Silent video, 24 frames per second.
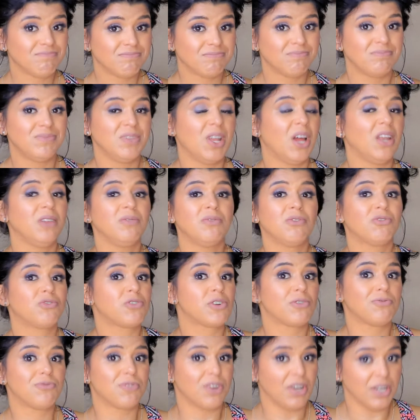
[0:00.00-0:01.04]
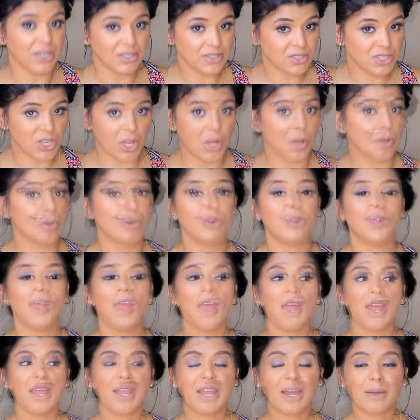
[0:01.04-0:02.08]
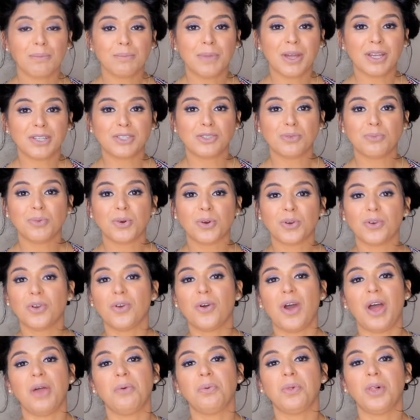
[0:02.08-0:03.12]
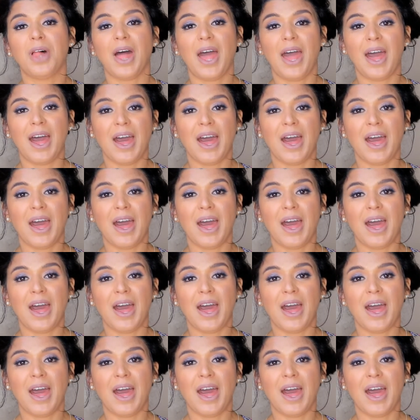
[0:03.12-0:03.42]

not even for free so come back tomorrow i will